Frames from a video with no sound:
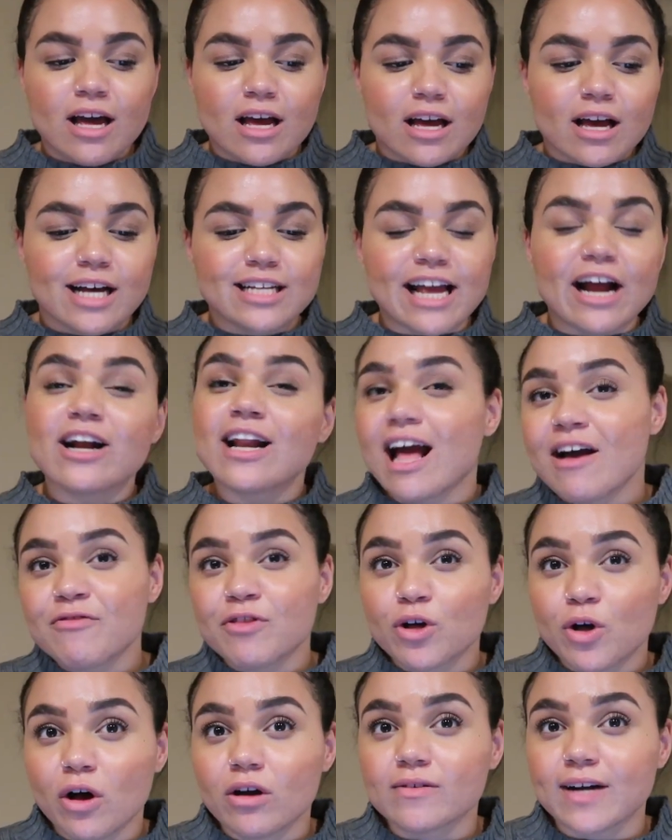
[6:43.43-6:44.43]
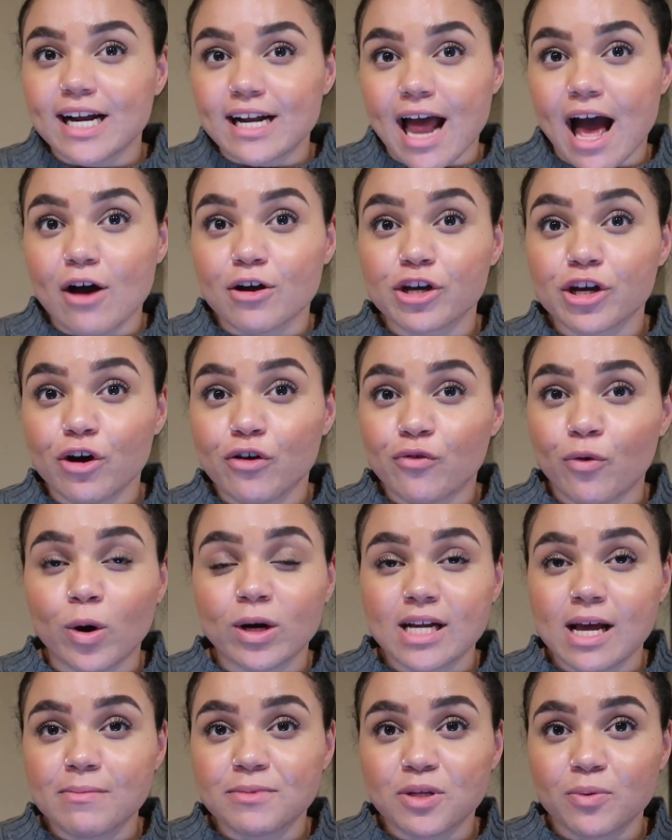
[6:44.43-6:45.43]
because I already have the goal right now to go 4
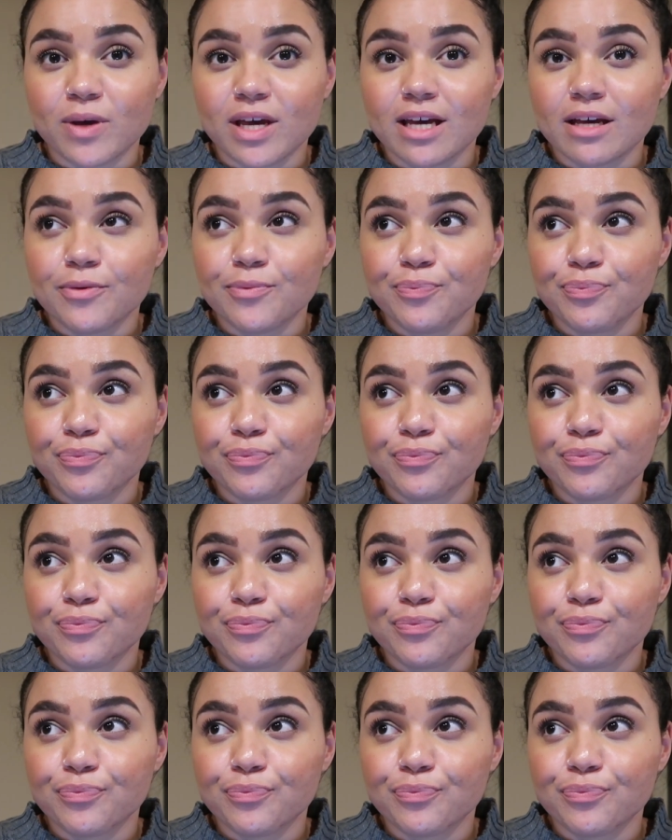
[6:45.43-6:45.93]
times a week.